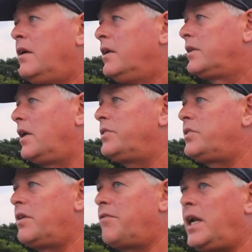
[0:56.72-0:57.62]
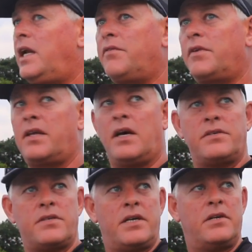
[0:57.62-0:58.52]
It's close to the Valley of a
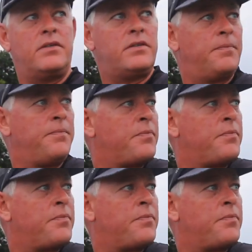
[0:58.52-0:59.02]
Thousand Hills.